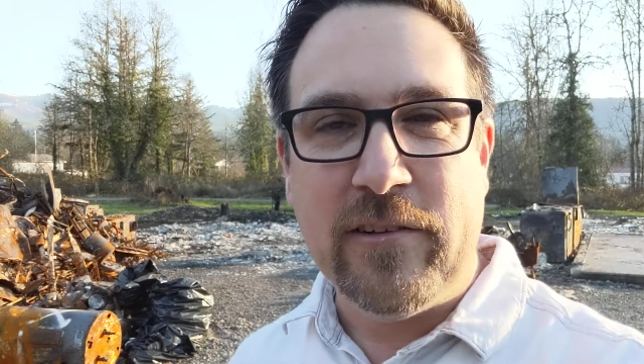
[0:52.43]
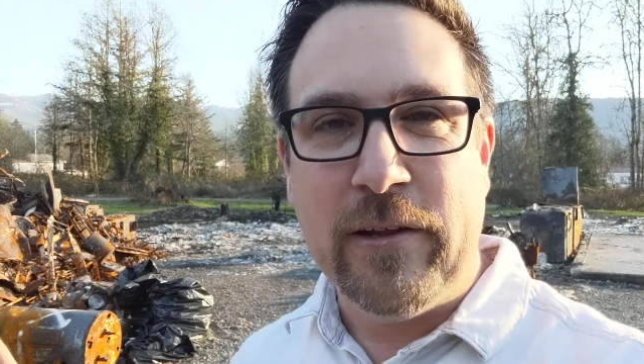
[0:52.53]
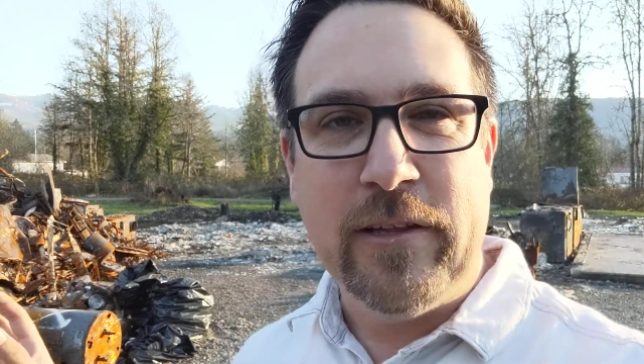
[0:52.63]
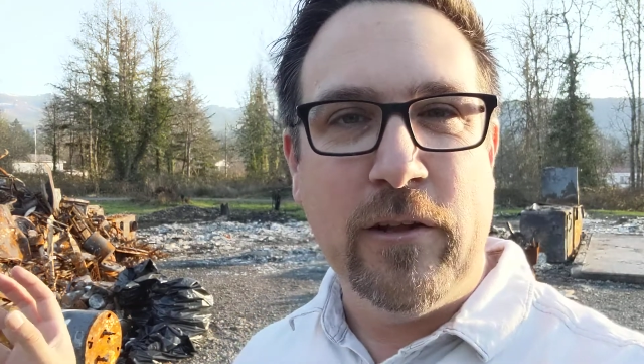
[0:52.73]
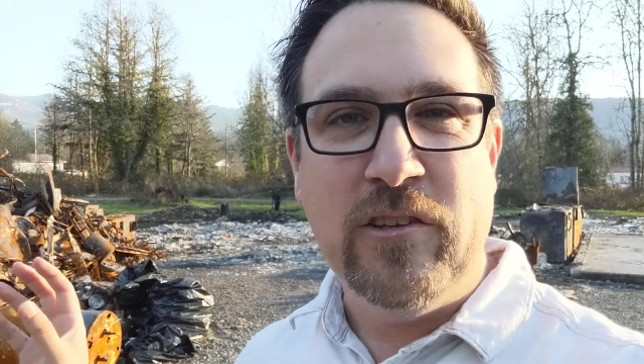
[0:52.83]

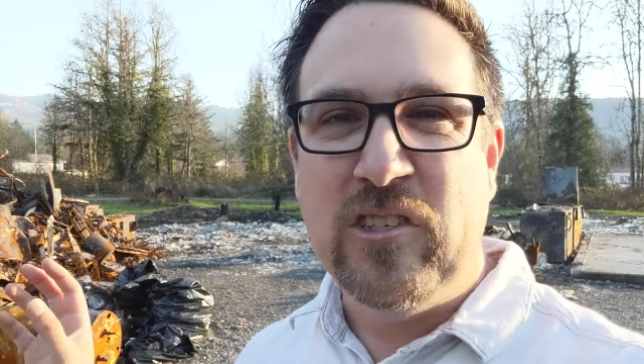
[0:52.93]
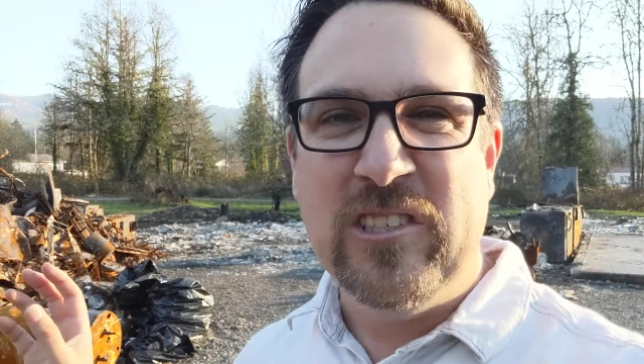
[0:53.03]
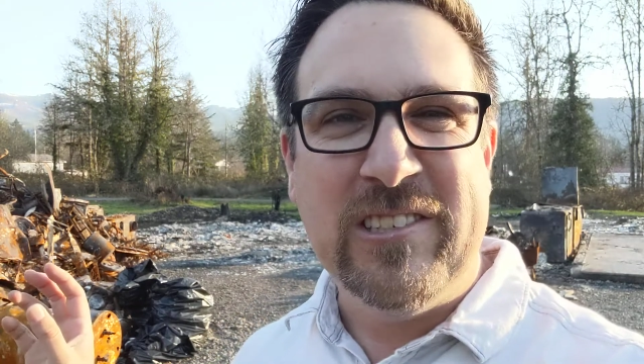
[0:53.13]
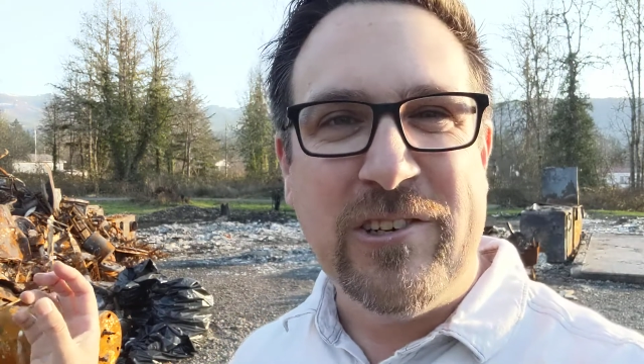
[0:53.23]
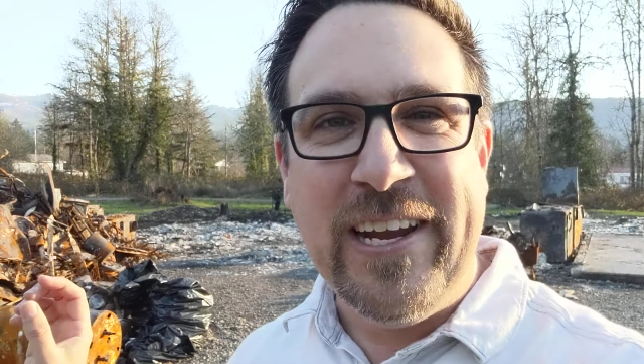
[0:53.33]
They'll
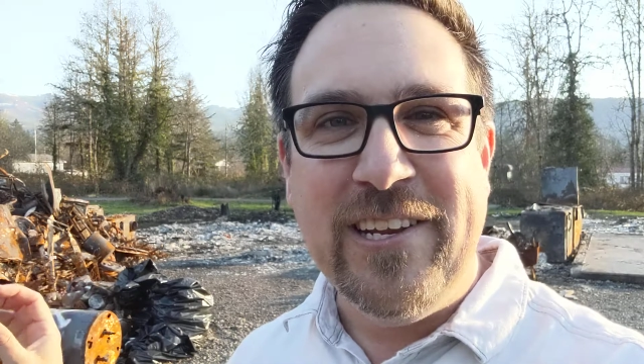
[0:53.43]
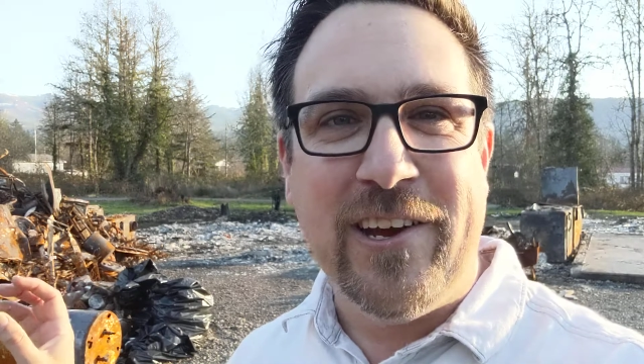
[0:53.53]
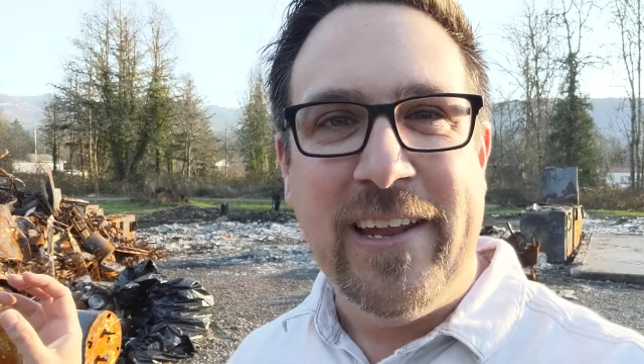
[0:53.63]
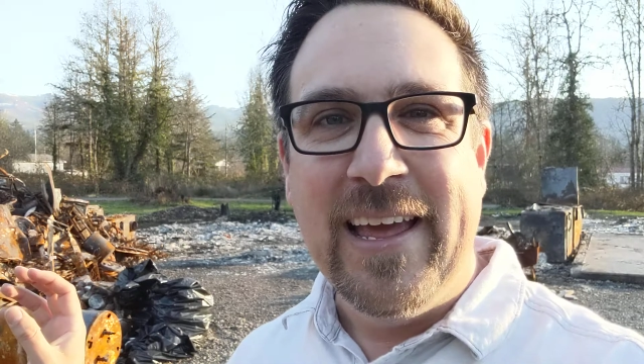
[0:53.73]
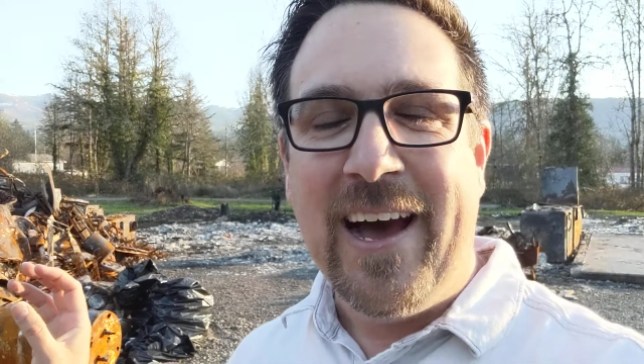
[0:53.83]
train you
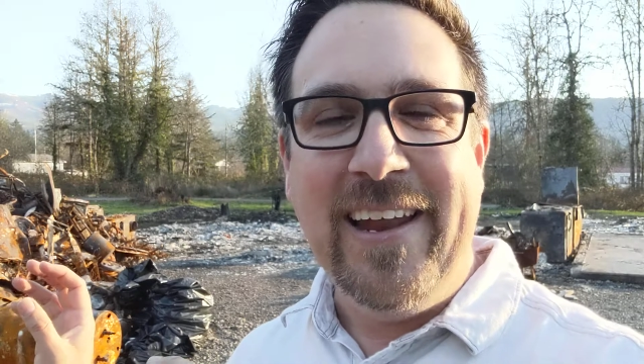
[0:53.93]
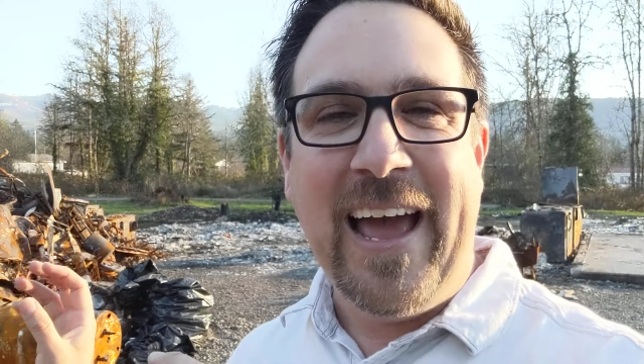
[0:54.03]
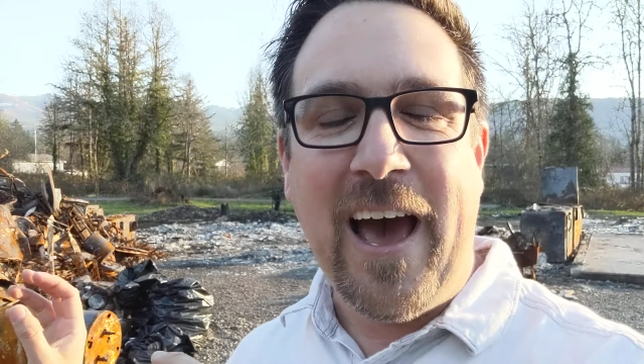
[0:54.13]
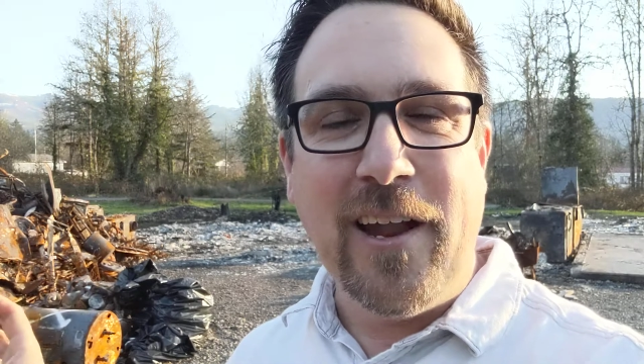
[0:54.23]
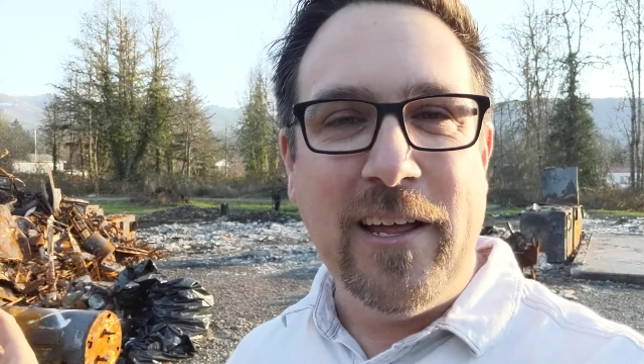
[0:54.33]
on
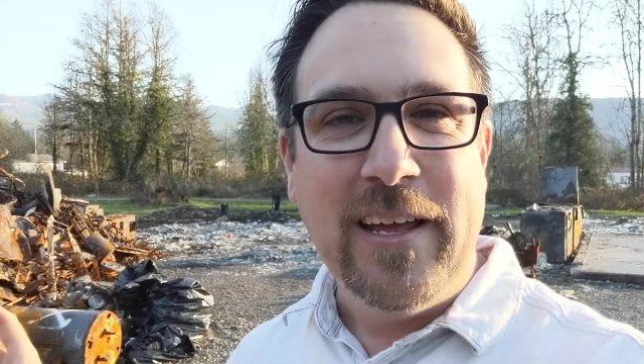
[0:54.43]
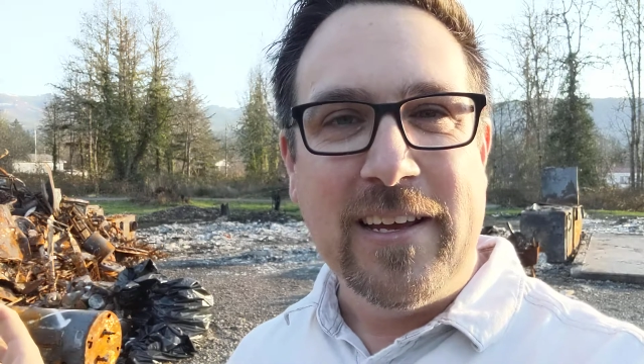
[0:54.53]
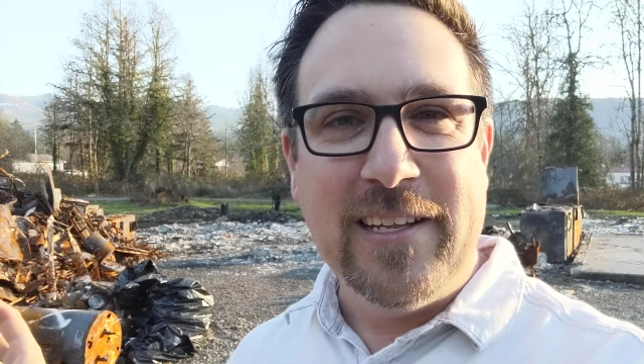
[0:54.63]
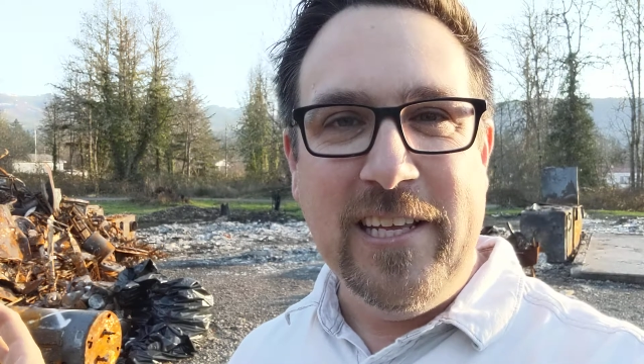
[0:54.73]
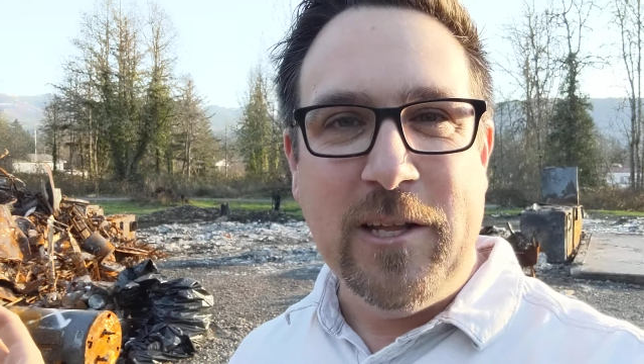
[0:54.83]
how to
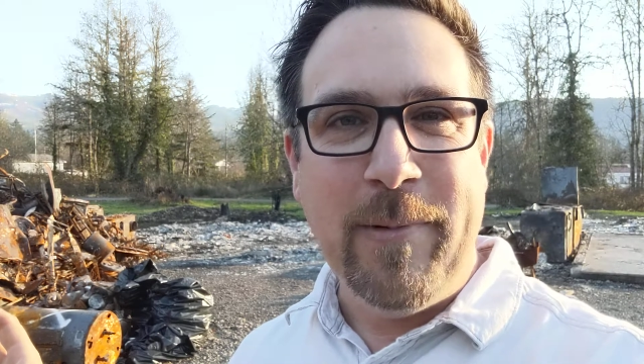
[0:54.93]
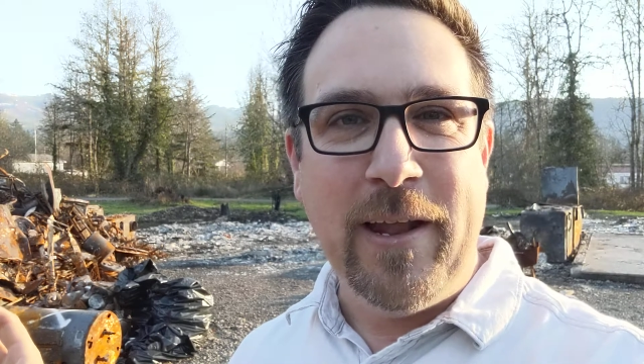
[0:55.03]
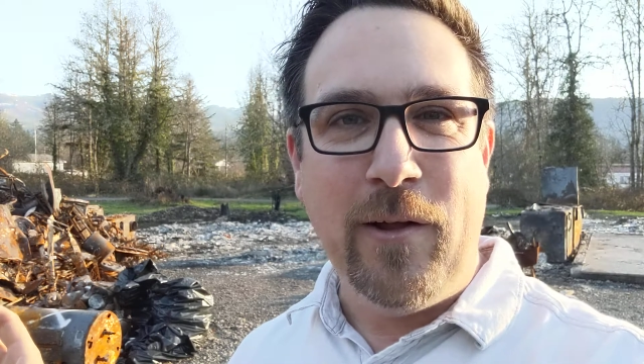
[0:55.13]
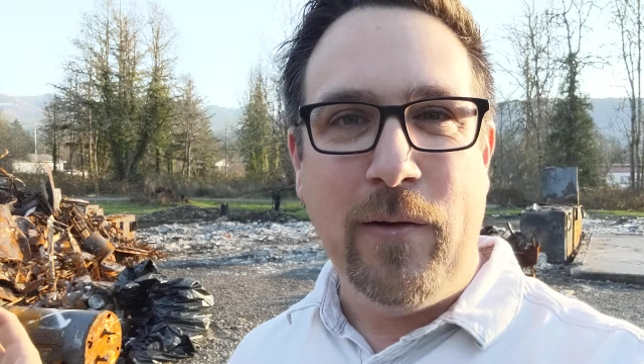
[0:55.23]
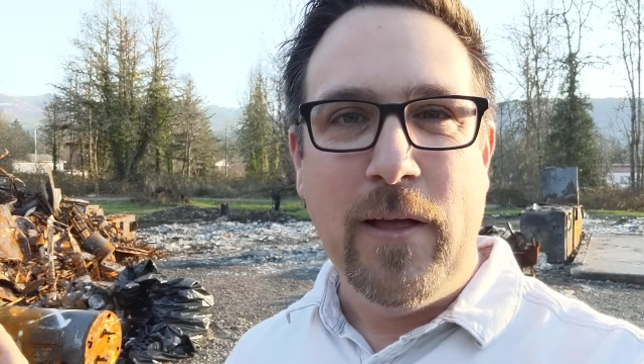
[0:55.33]
clean the
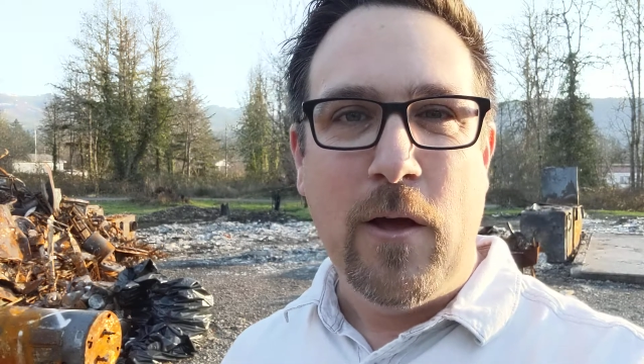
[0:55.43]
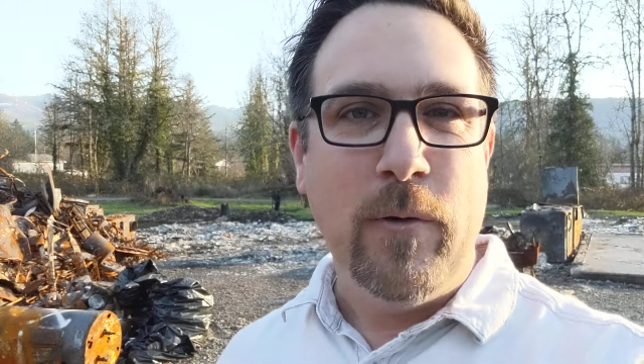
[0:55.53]
metal.